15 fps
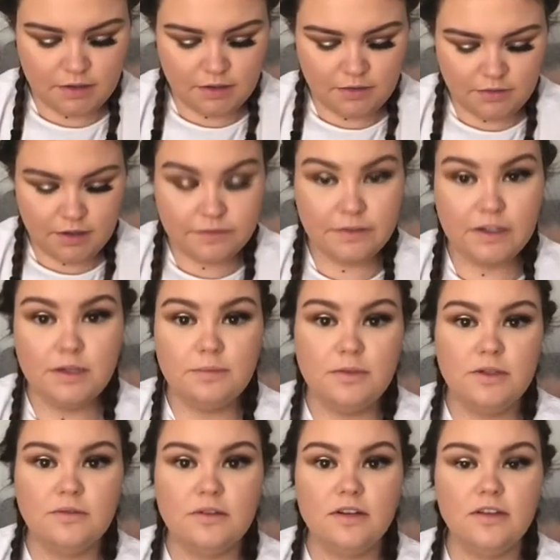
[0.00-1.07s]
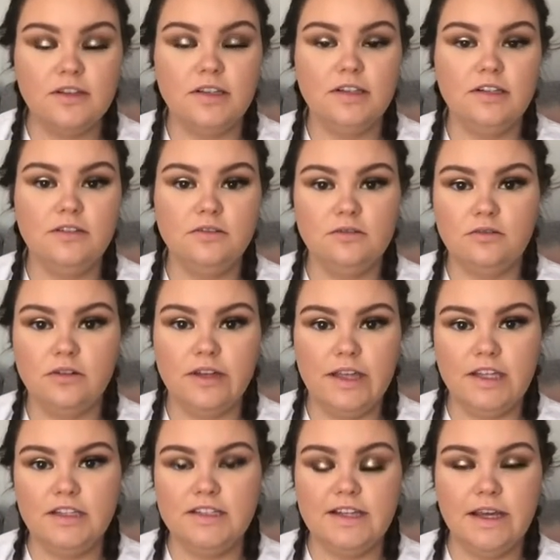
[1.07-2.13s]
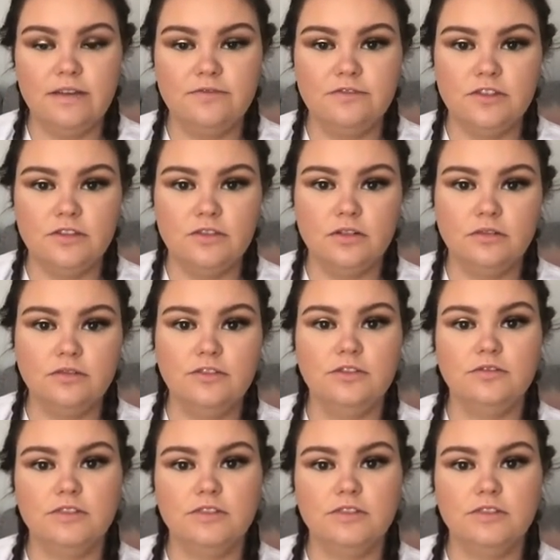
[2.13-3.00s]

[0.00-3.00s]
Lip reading: If anybody would like a little in-depth tutorial on